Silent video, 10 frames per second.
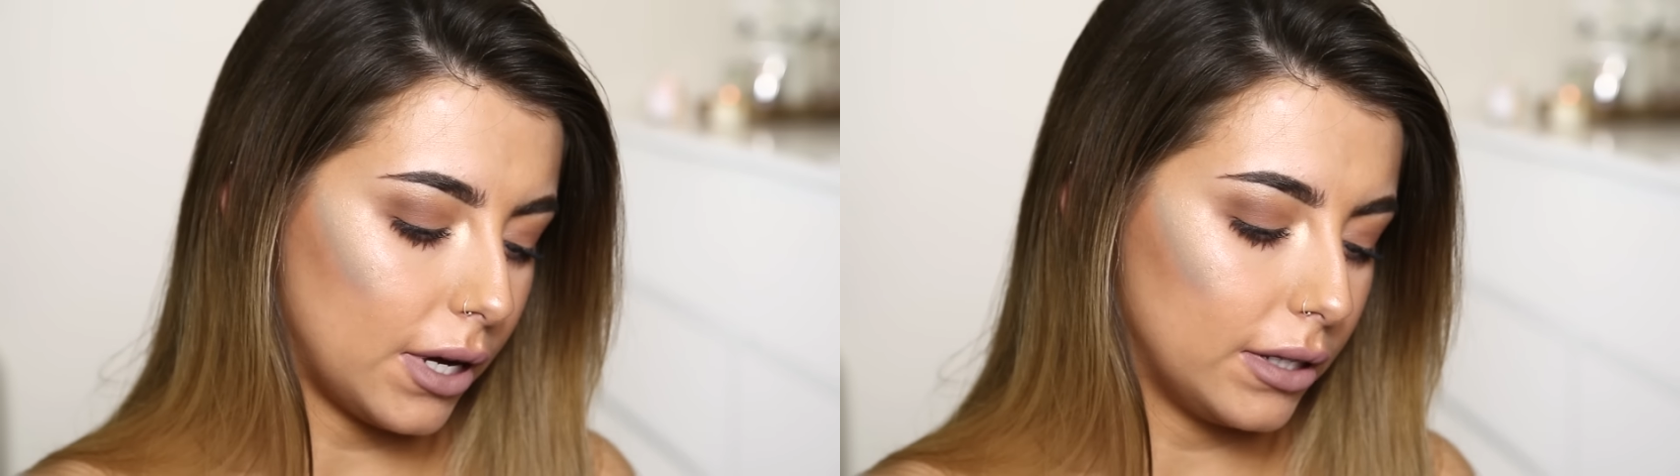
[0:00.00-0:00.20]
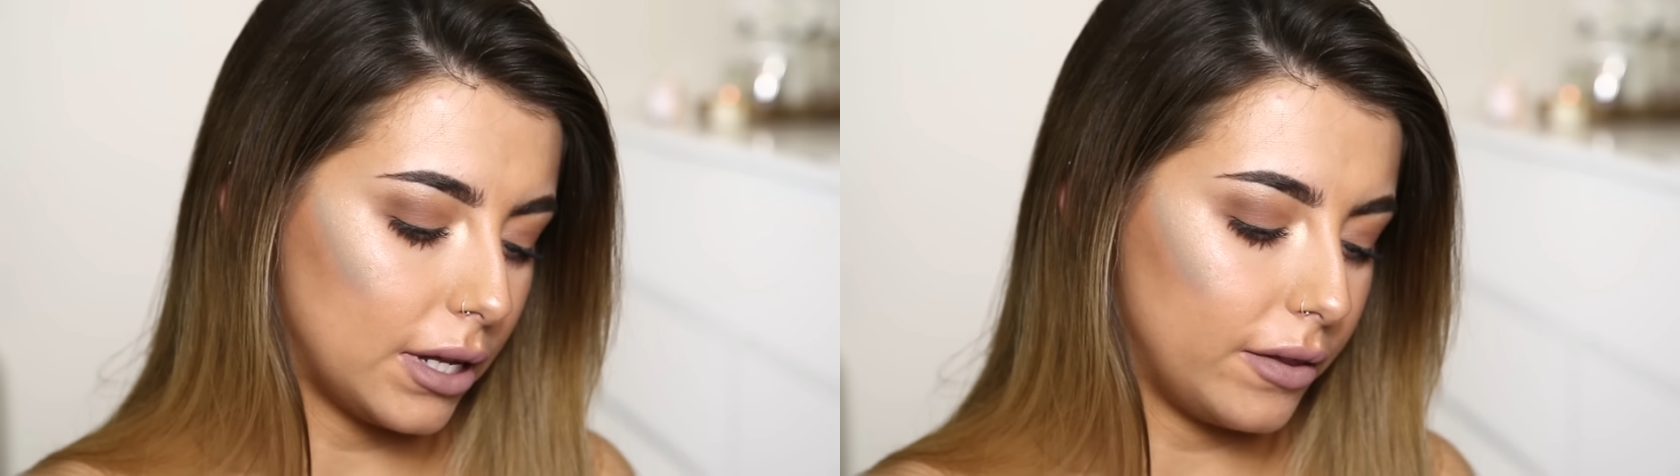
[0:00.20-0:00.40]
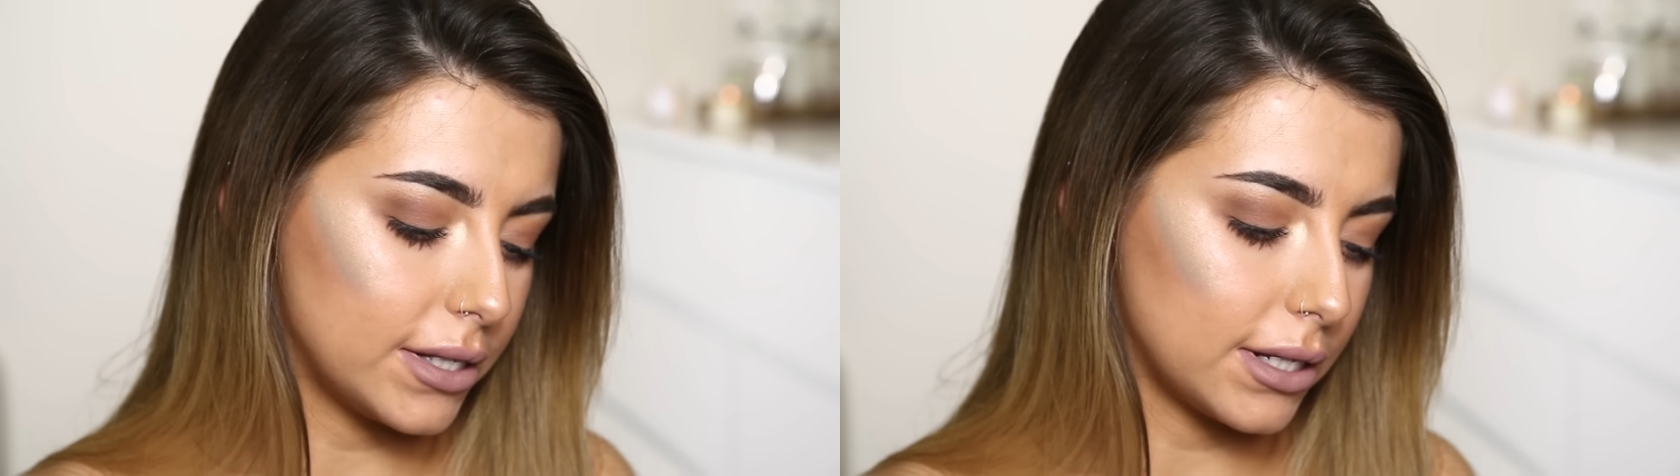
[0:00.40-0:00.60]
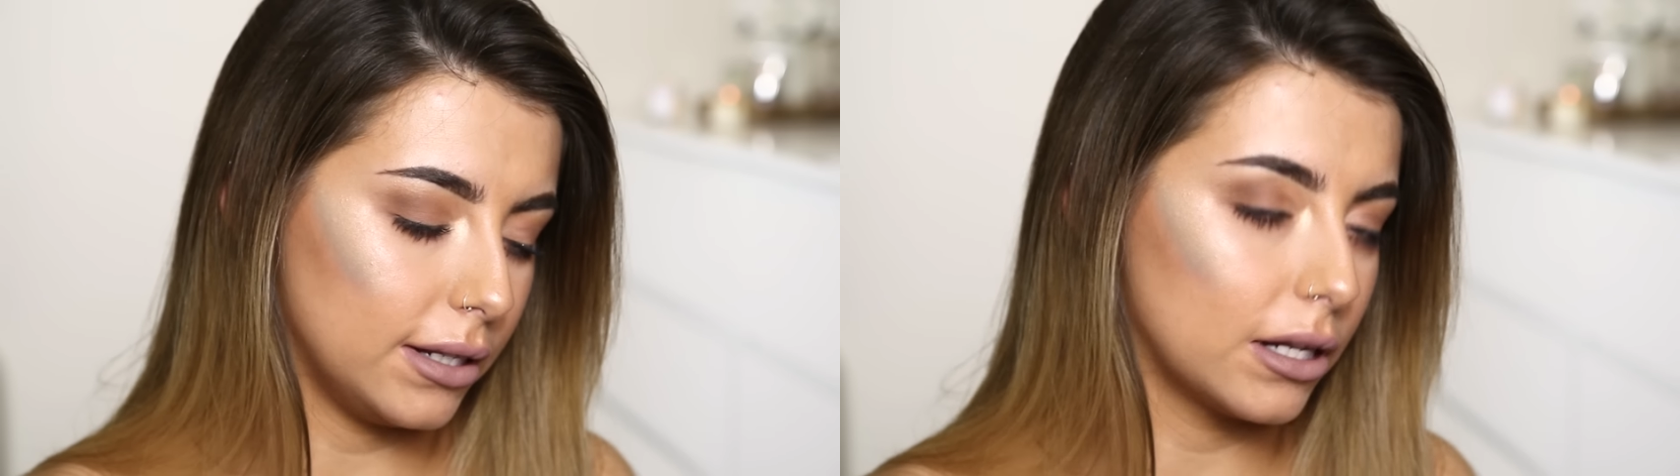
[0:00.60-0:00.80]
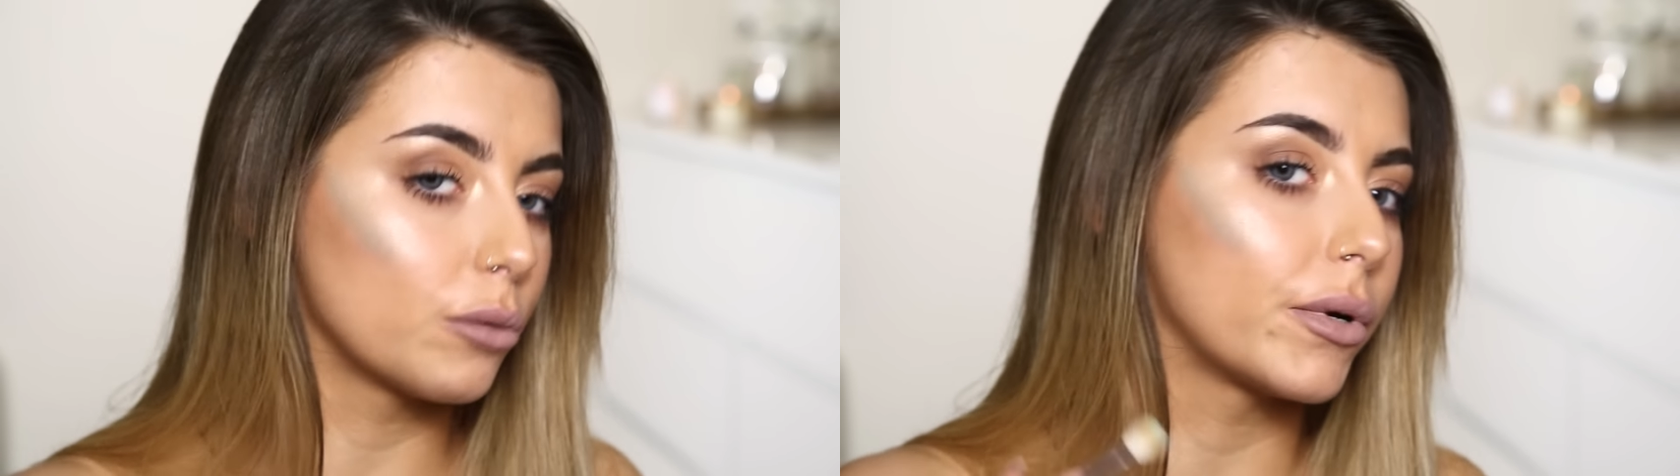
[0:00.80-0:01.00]
And then there's a
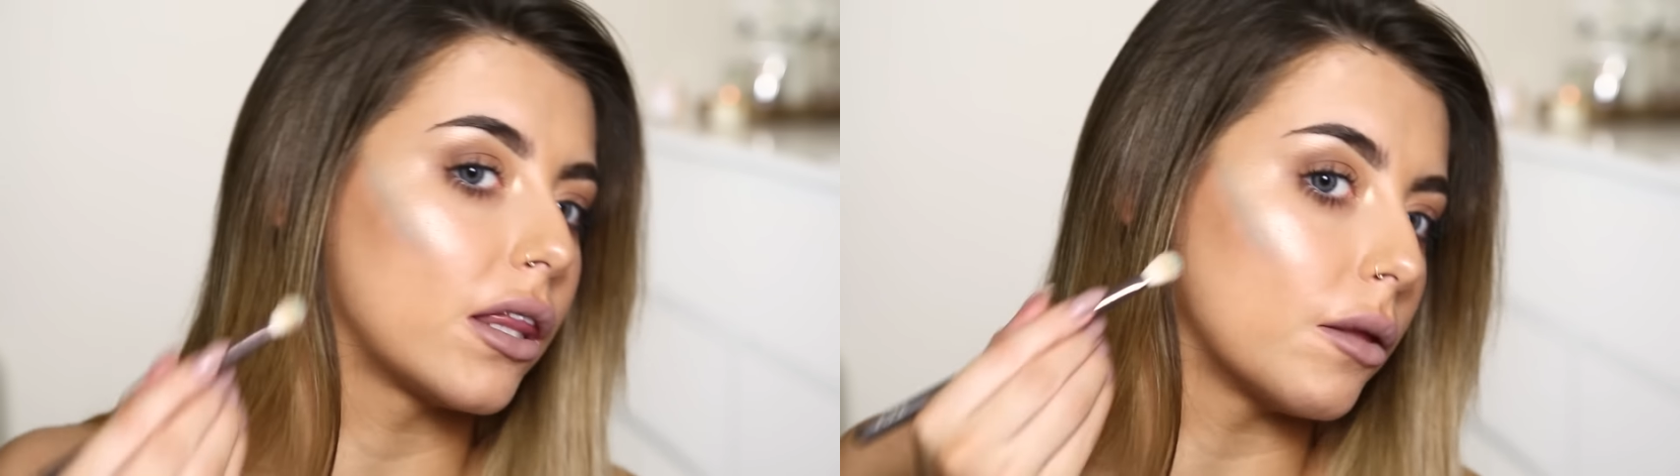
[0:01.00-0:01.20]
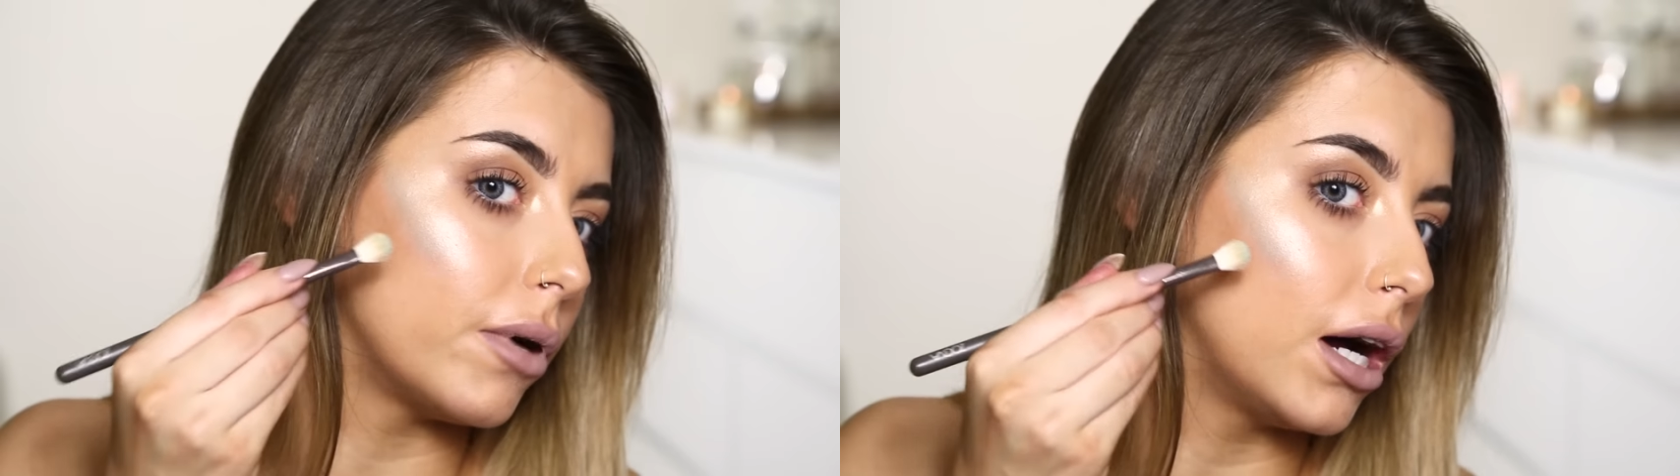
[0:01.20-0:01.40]
little bit of the